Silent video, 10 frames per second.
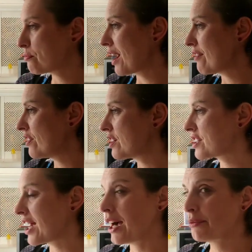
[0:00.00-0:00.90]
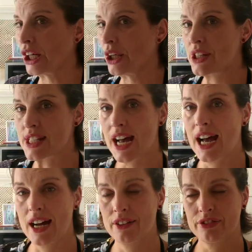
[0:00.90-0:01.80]
for breakfast I'm going to
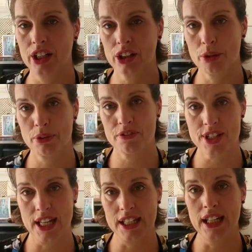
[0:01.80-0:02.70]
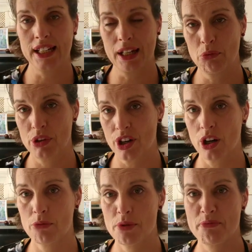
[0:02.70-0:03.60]
have a cup of tea, again with
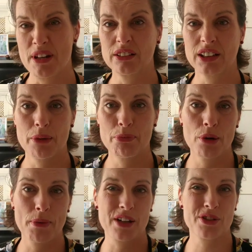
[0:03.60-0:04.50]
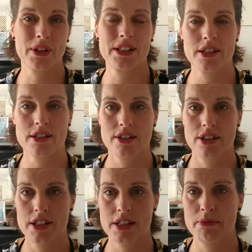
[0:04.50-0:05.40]
almond milk. I put about 20 to
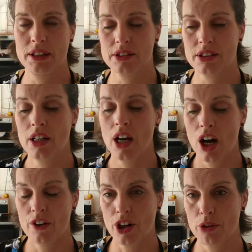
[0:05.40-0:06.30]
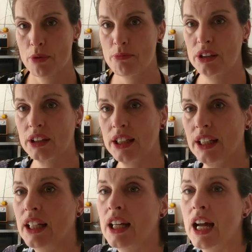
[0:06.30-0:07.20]
30 mils of almond milk
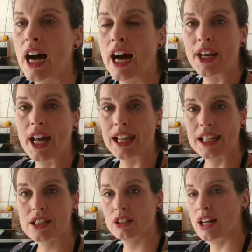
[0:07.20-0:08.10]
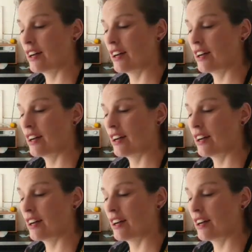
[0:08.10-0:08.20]
in it, and Alex will